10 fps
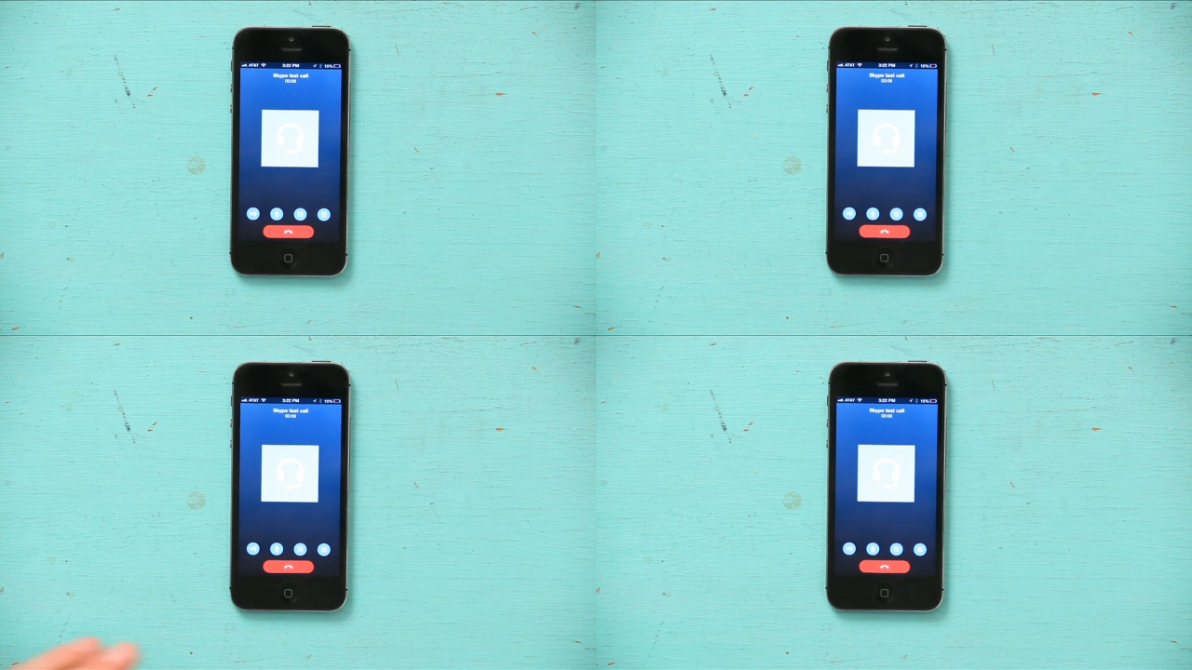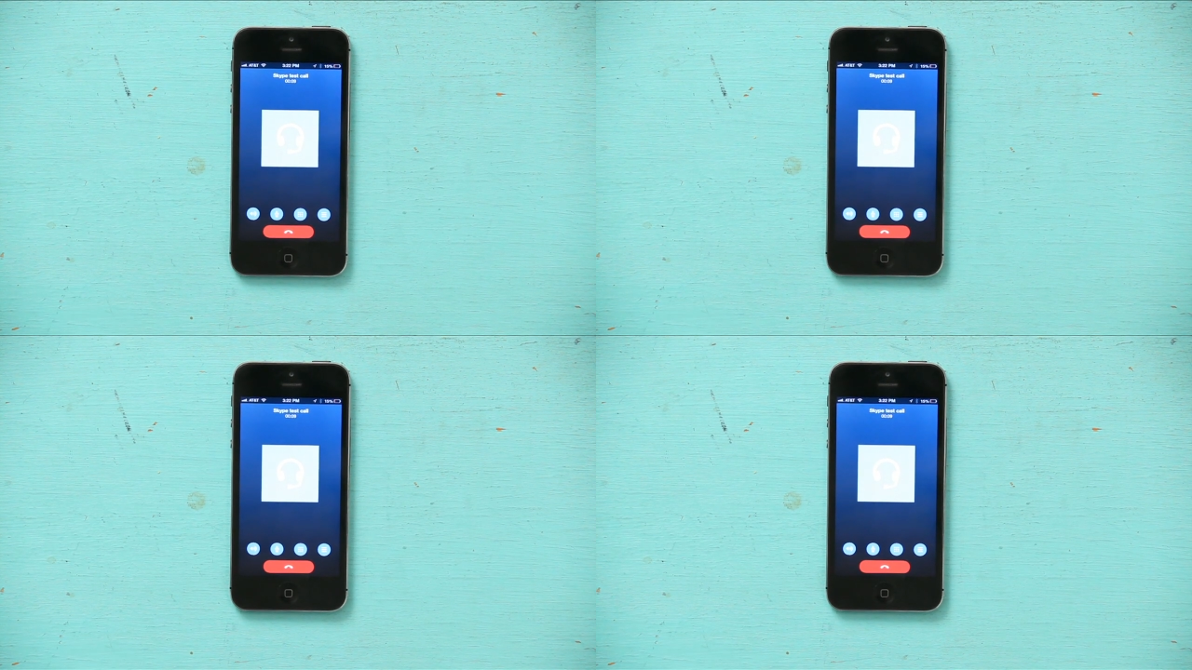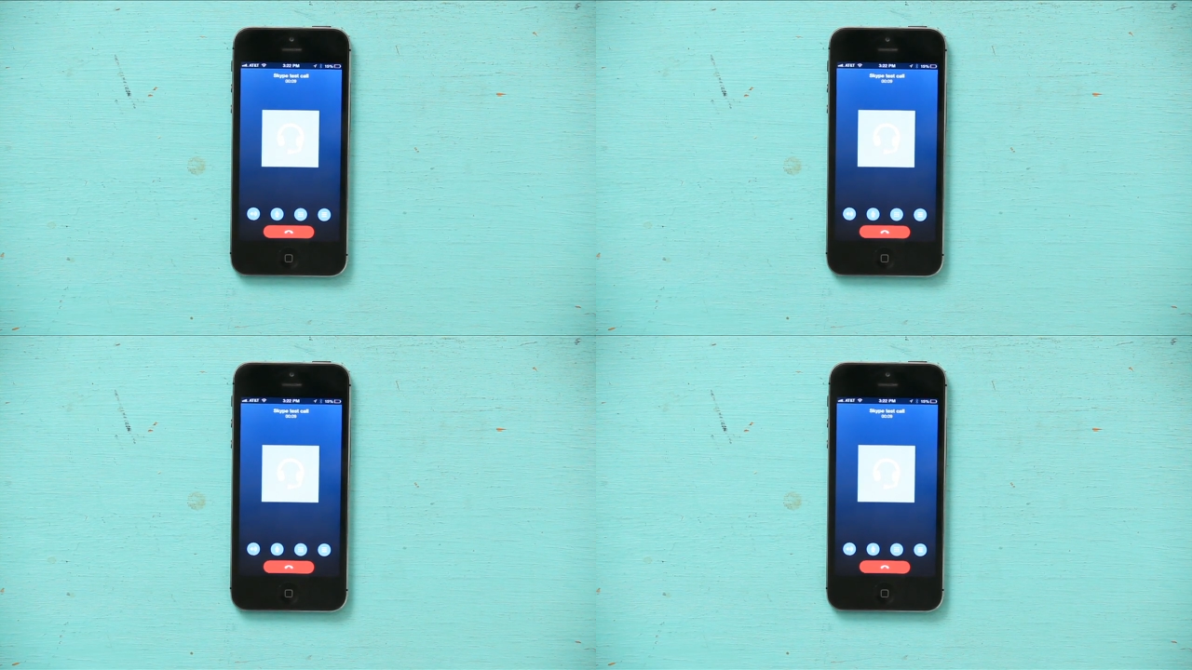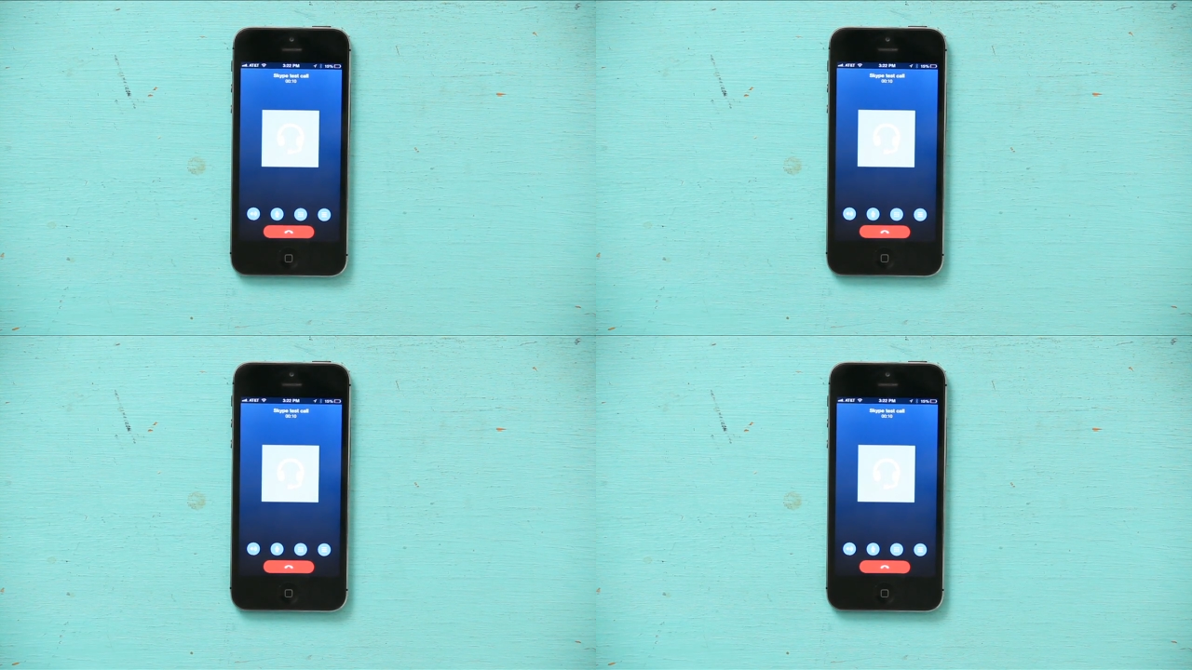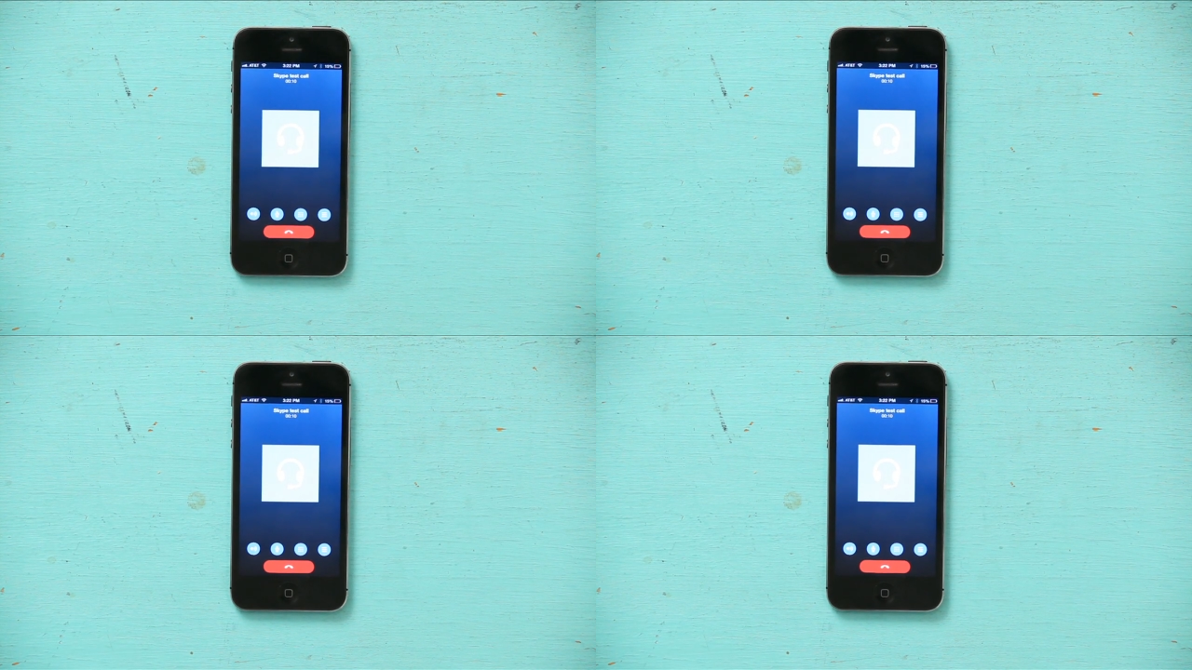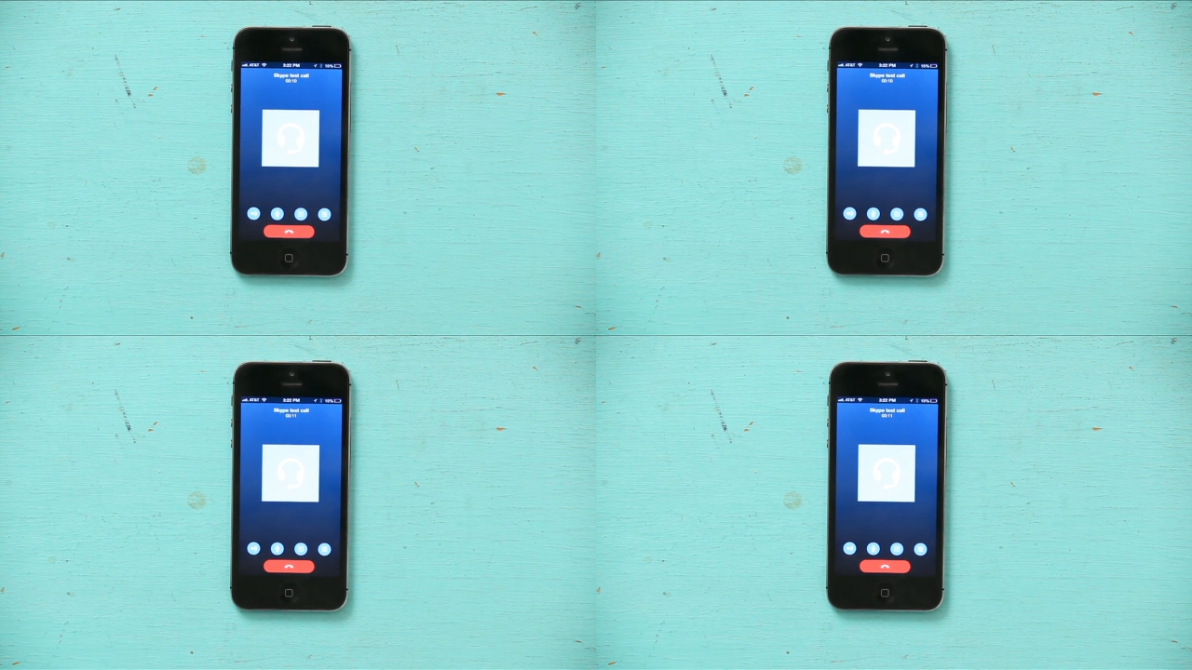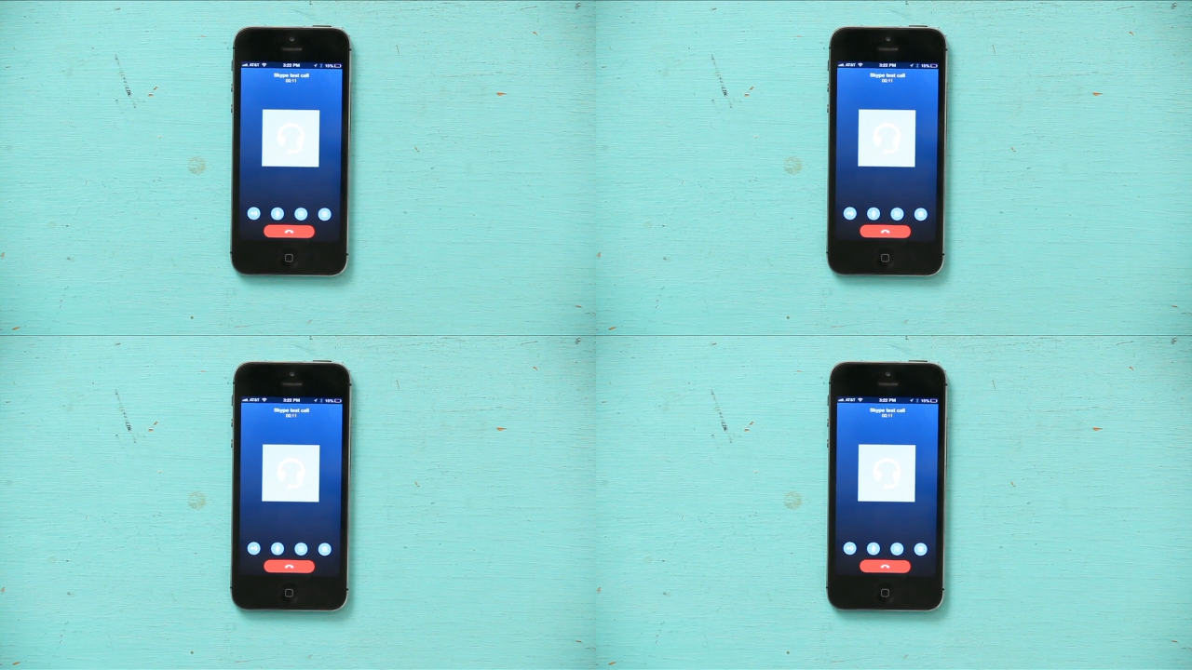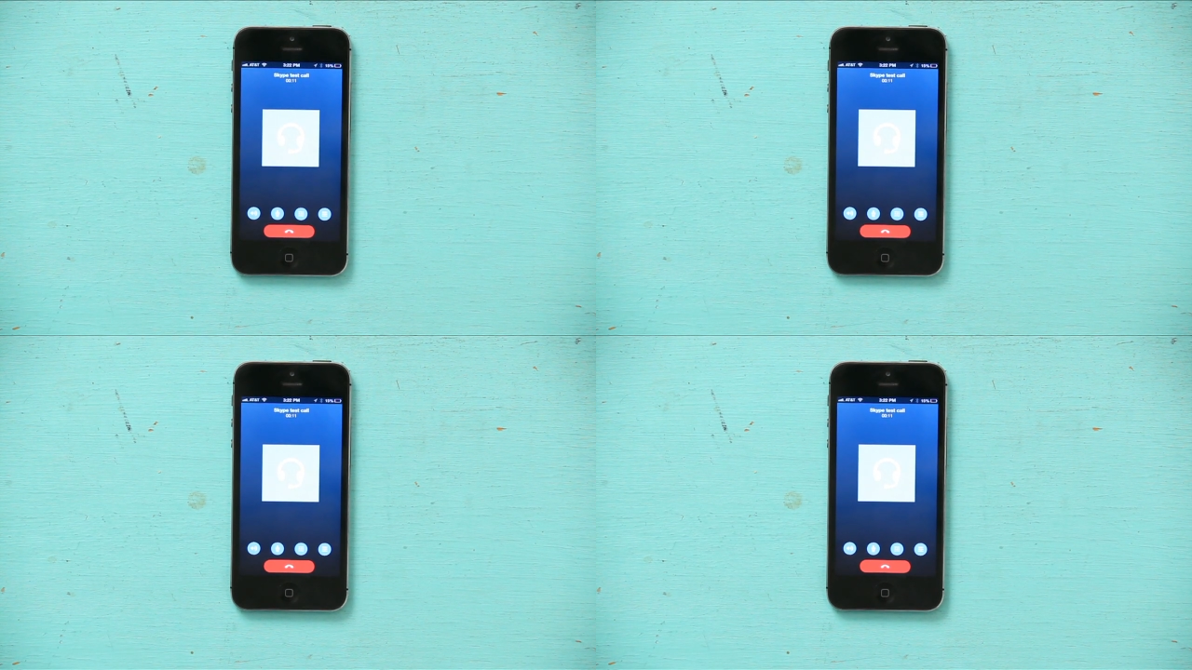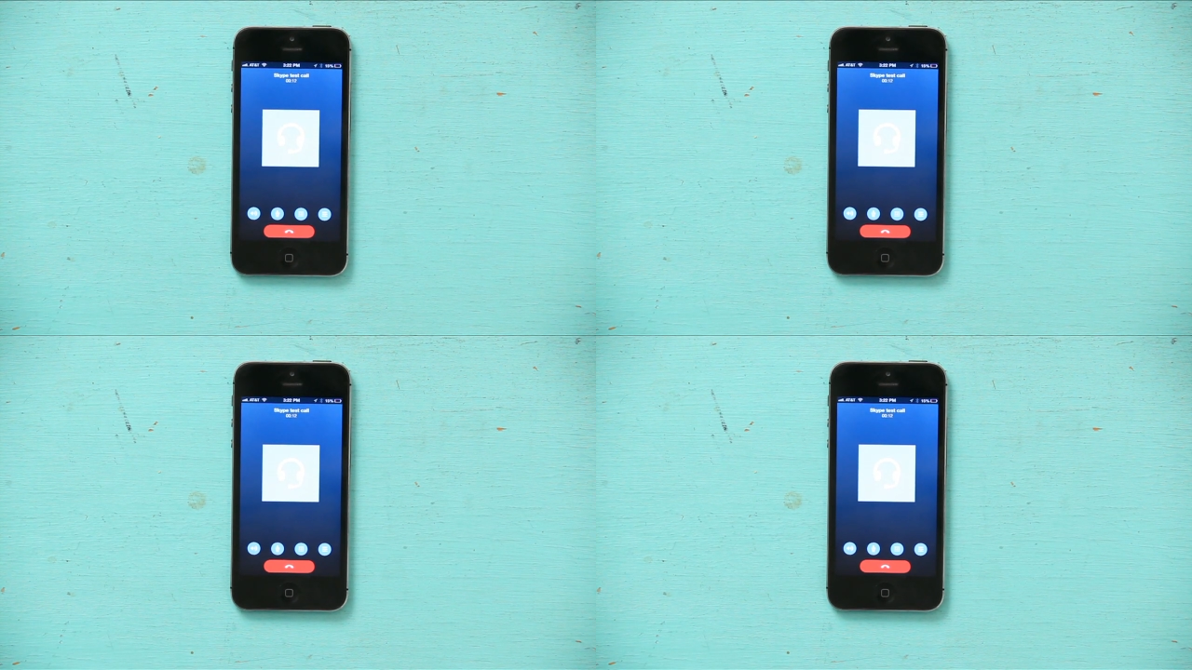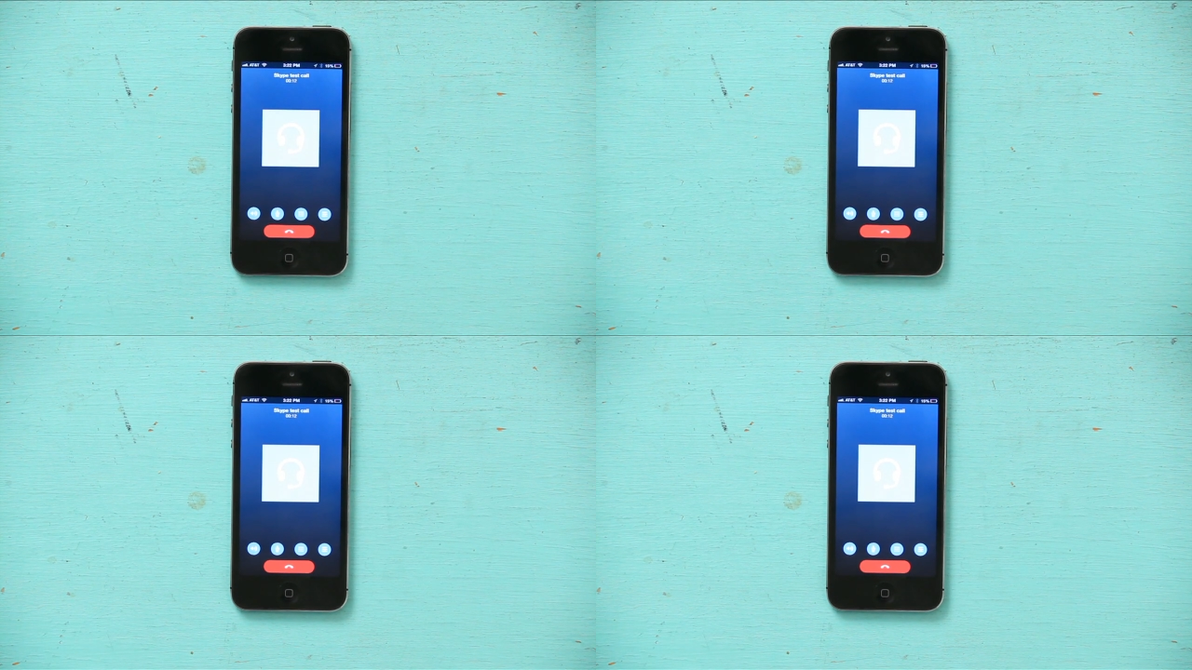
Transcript: (no speaker visible)